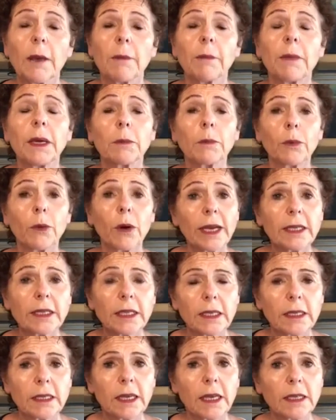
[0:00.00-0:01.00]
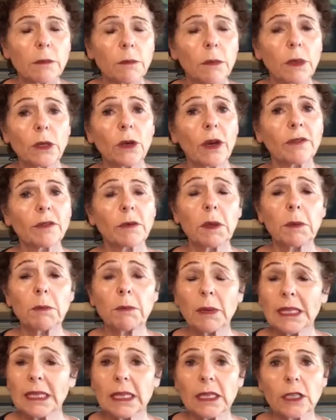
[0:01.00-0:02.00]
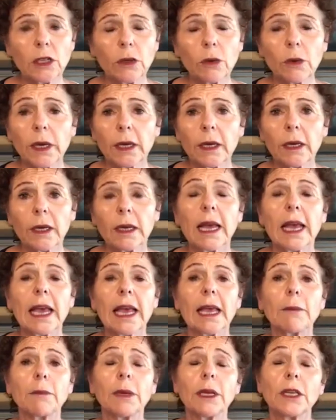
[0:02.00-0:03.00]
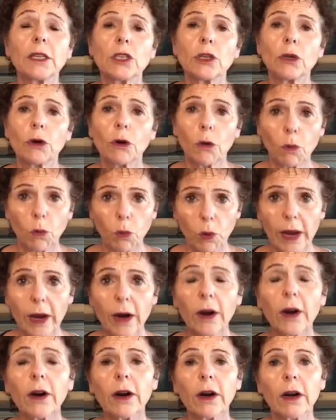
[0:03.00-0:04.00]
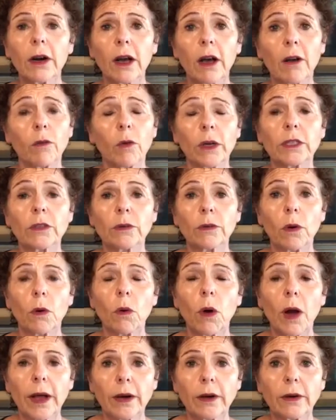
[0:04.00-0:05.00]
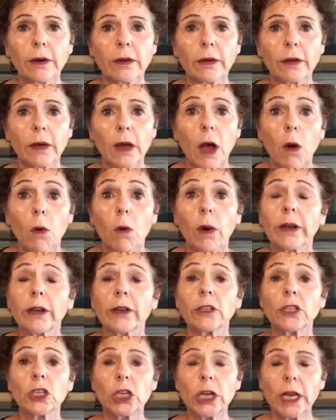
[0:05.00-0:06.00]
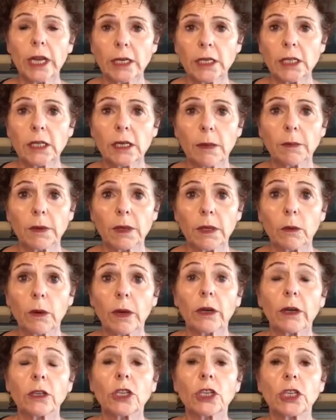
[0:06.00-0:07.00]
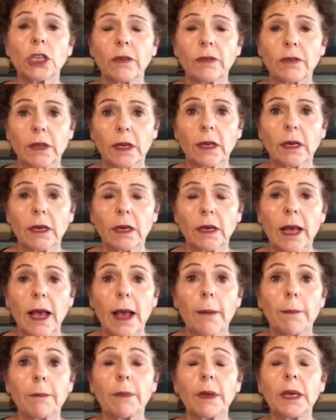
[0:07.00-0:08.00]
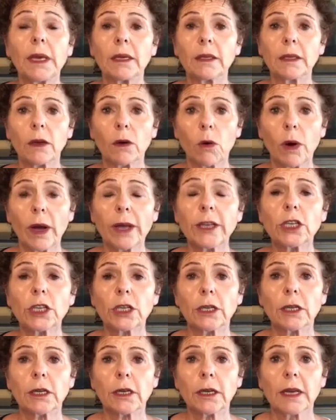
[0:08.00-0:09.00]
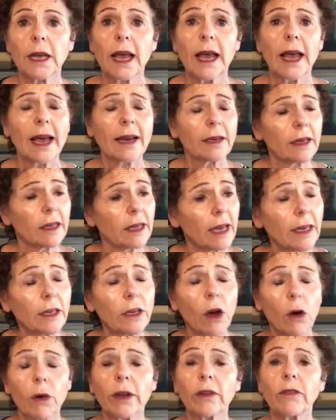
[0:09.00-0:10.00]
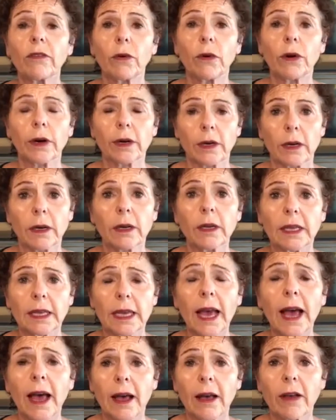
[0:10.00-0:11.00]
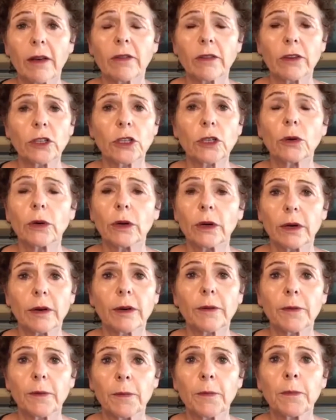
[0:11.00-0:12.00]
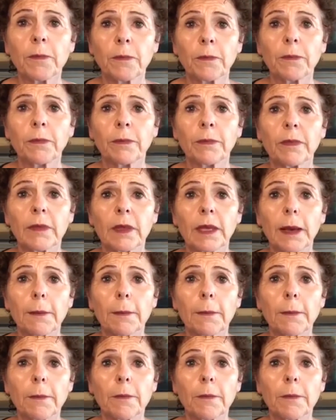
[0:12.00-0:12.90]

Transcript: Being present doesn't mean you have to be busy doing. It means you're aware of what's required, what could change something, what could shift it, being in the question, and then going for it. Yeah, for sure. Yeah.